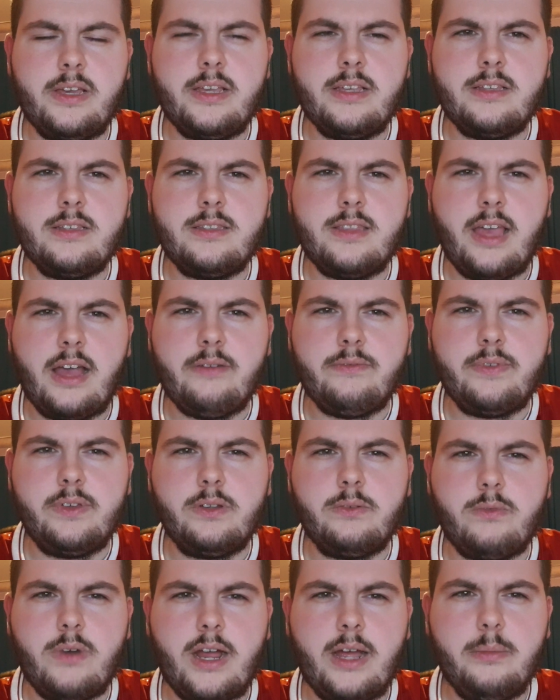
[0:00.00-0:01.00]
is the
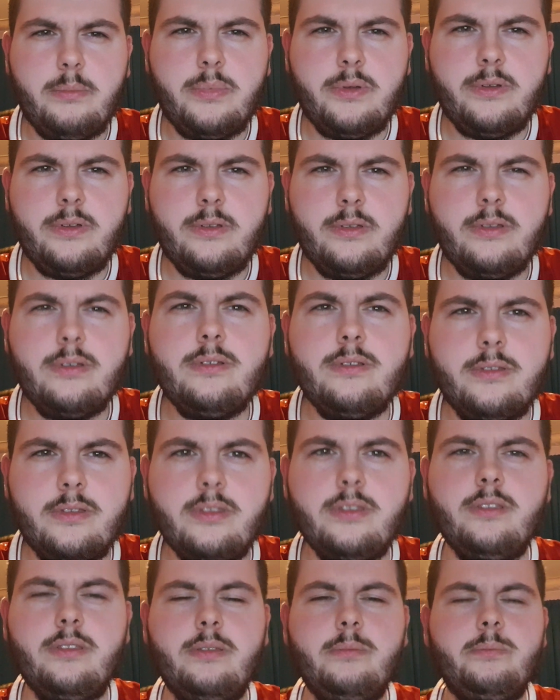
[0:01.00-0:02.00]
Anfield Rap,
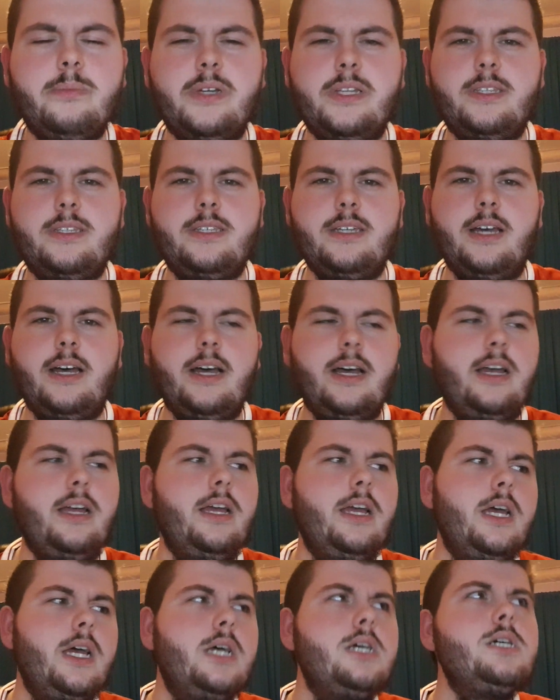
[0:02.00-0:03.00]
but
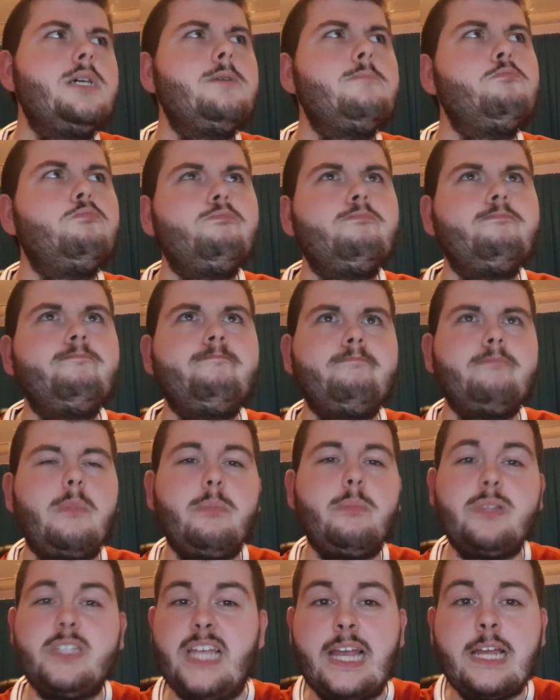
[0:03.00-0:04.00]

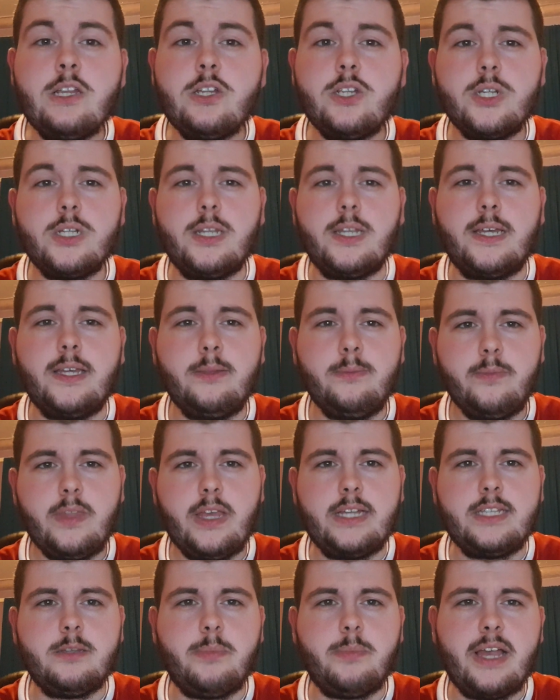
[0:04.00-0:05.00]
potentially,
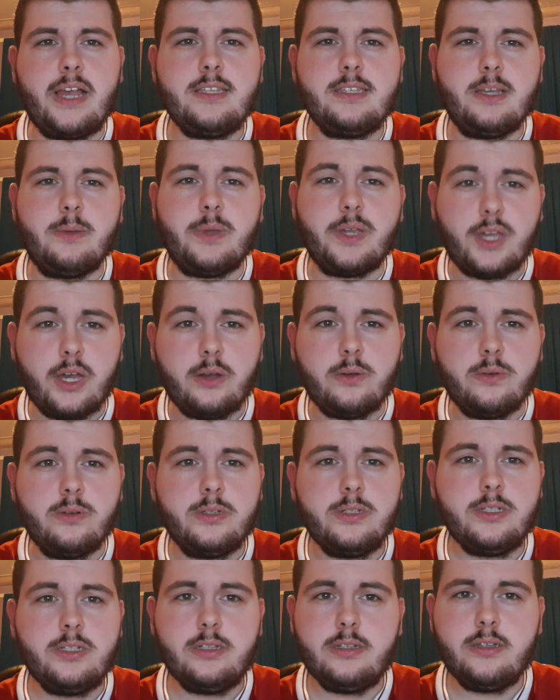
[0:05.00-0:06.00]
it depends how it
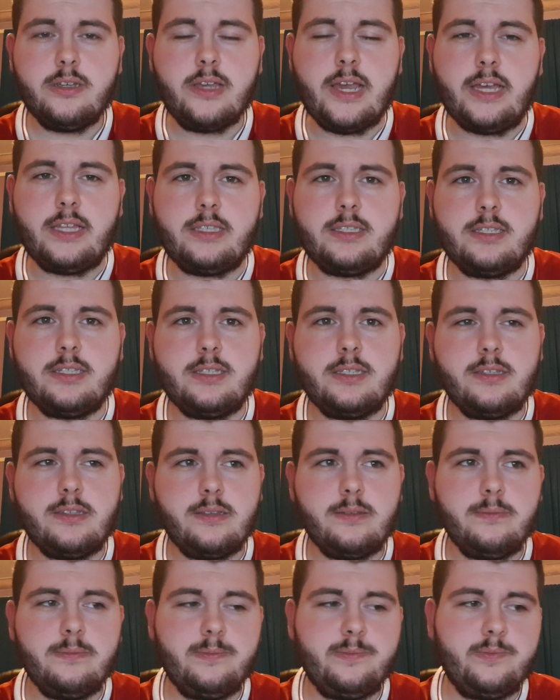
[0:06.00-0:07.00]
goes.
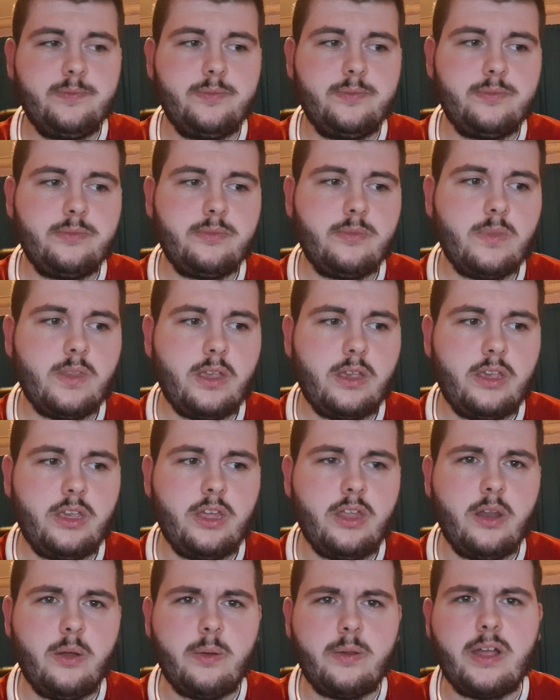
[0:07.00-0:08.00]
It's,
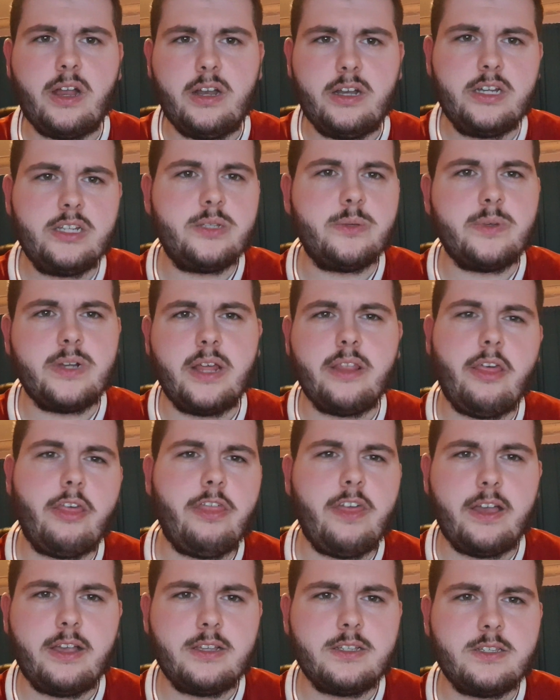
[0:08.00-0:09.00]
I'm currently doing other
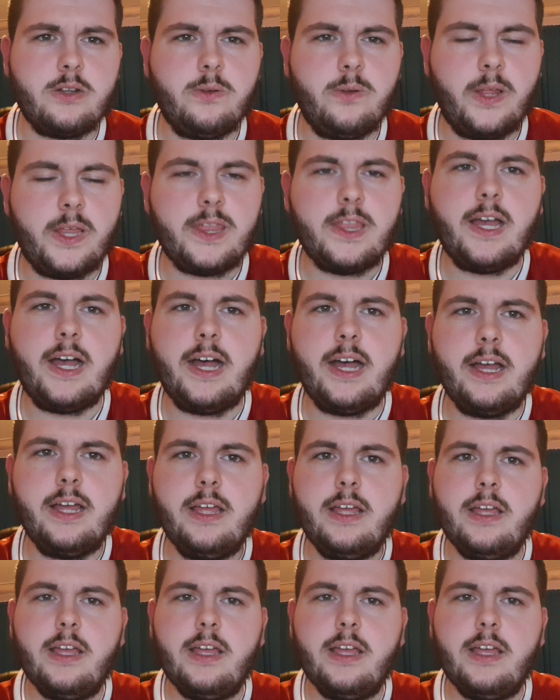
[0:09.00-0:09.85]
things and all like that,